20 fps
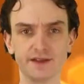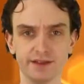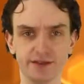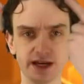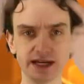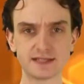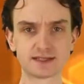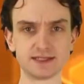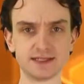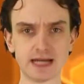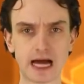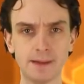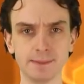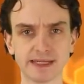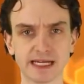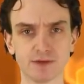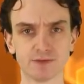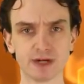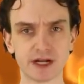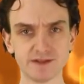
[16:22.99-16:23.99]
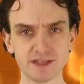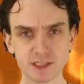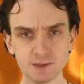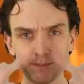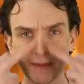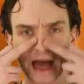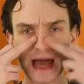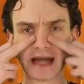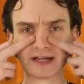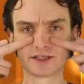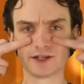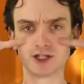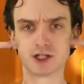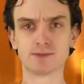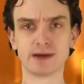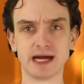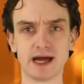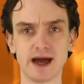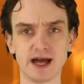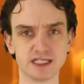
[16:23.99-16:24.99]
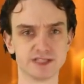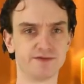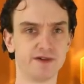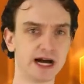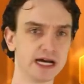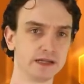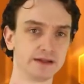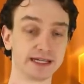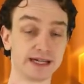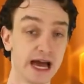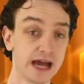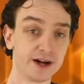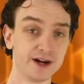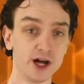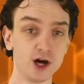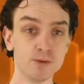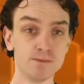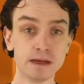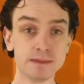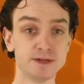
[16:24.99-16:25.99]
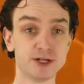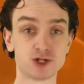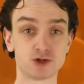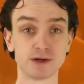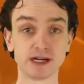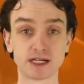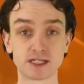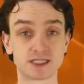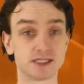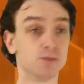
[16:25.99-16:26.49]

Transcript: This, time to get rid of these bags under my eyes finally. I don't know, maybe drink